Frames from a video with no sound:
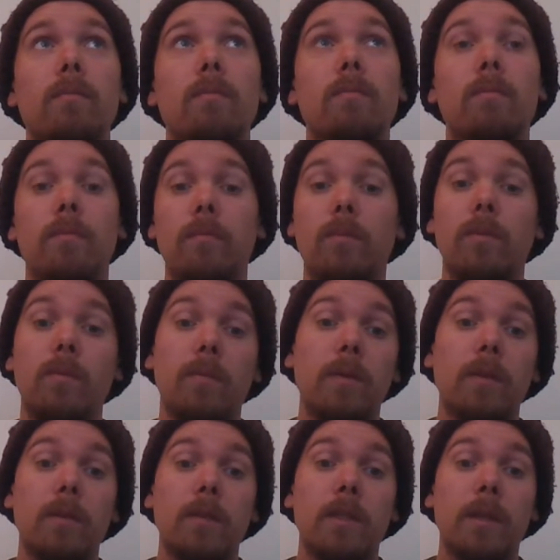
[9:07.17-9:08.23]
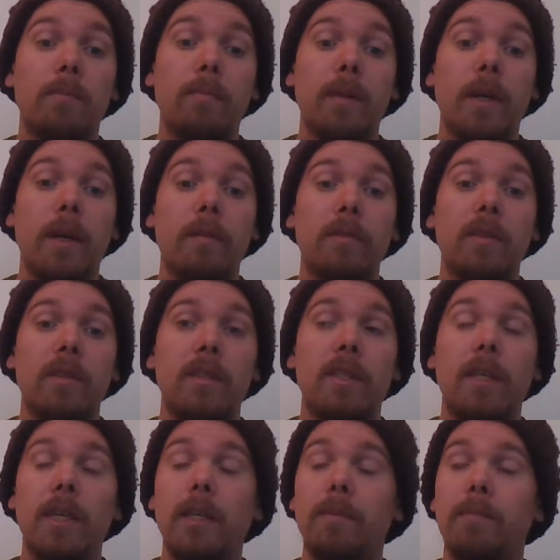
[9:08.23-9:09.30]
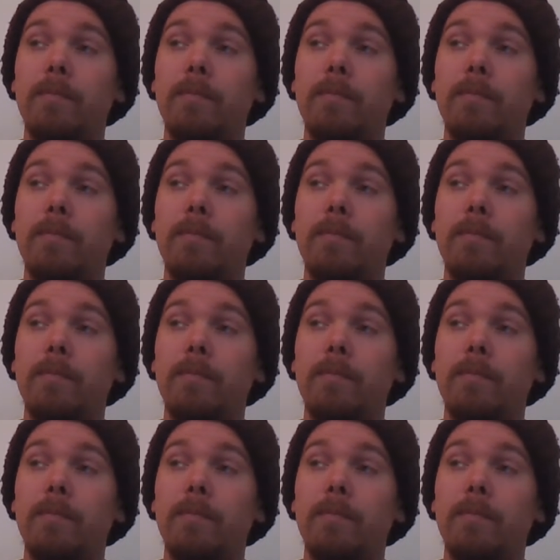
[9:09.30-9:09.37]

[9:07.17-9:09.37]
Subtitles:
We will simply have to see.